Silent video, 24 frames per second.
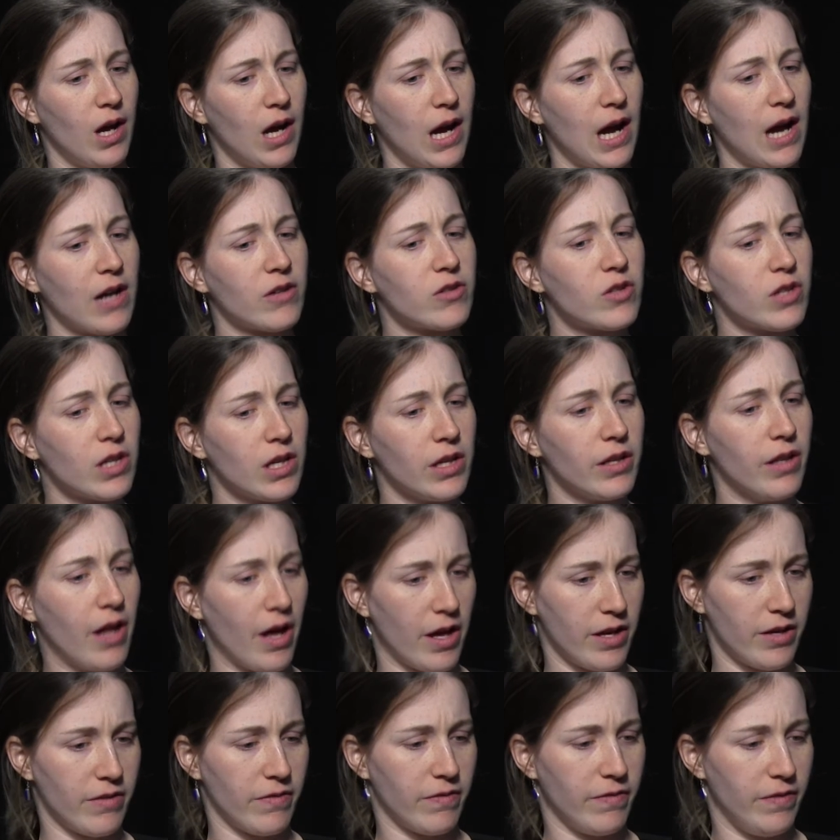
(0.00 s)
actually a
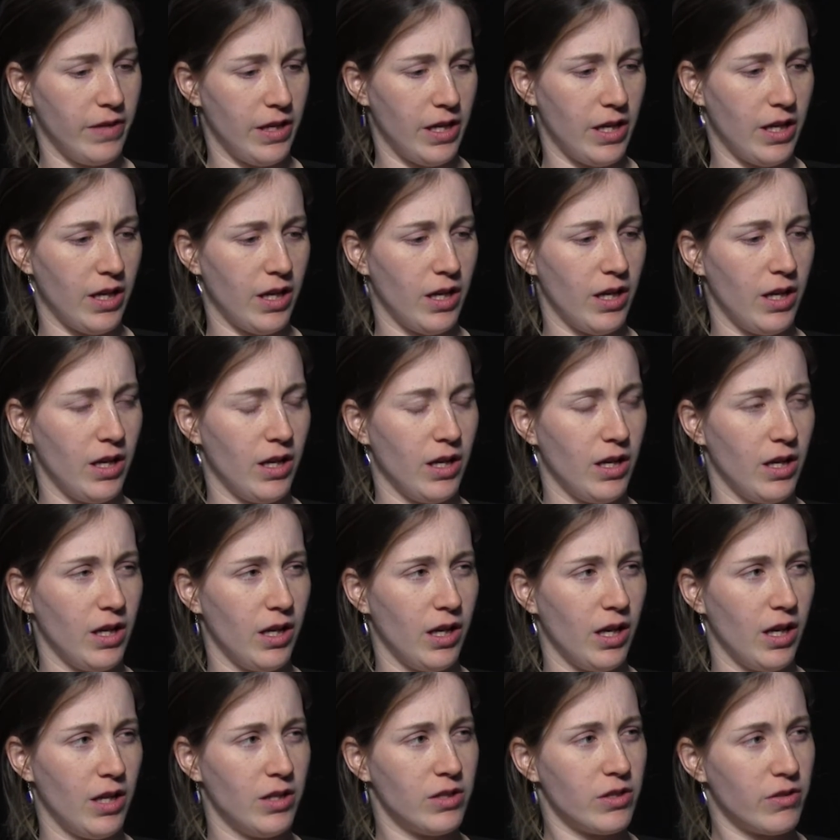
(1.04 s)
lot of the
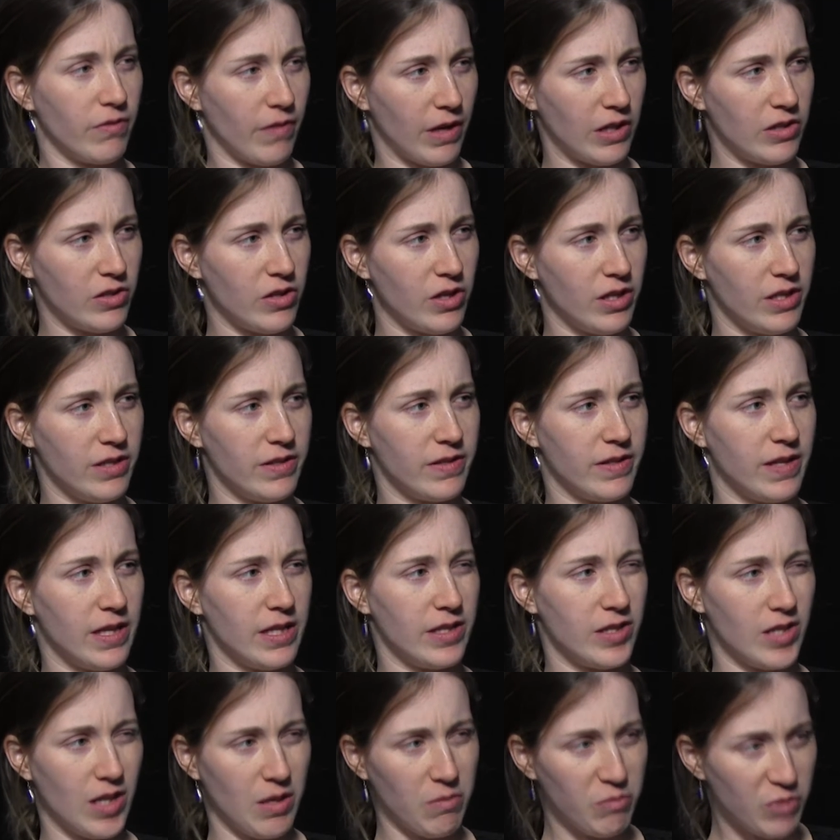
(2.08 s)
interventions
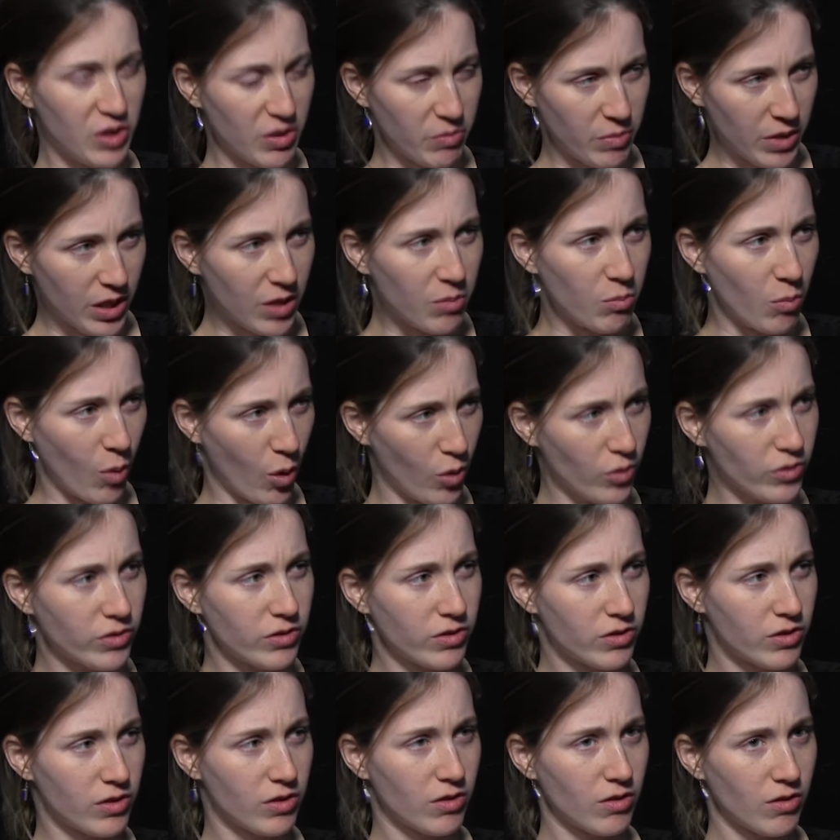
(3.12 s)
that seem to be
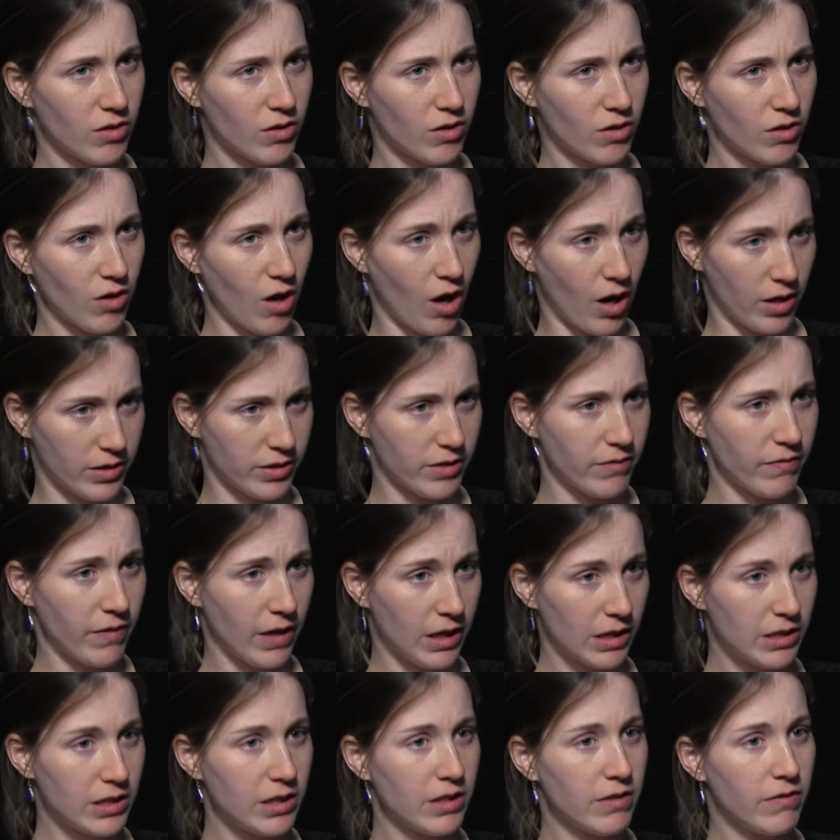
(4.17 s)
most cost
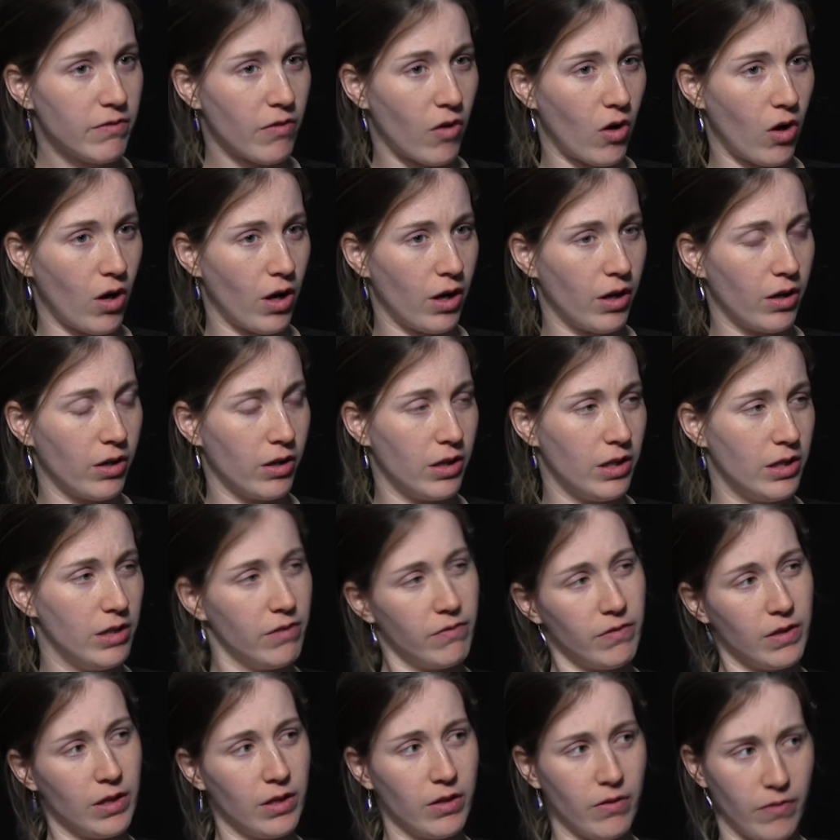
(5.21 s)
effective are in the
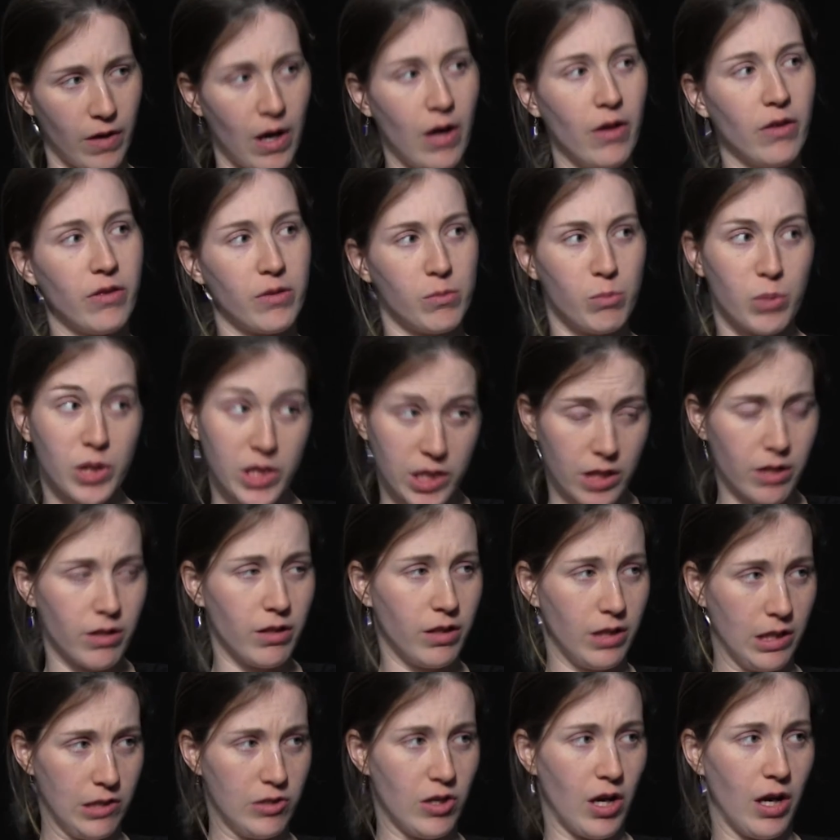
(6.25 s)
field of health, and
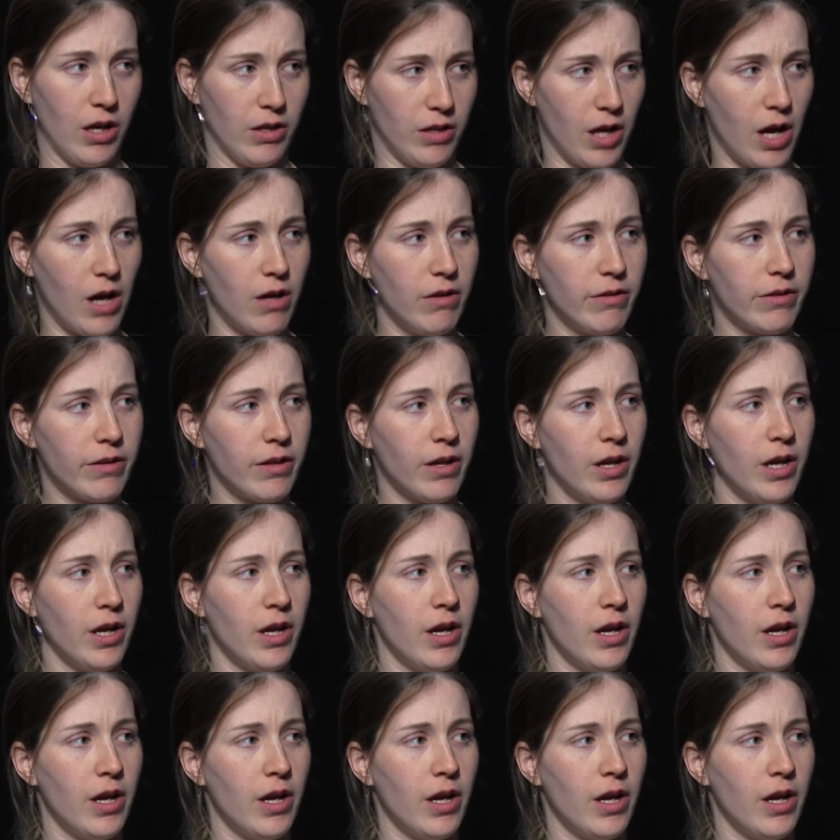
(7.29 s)
particularly child health.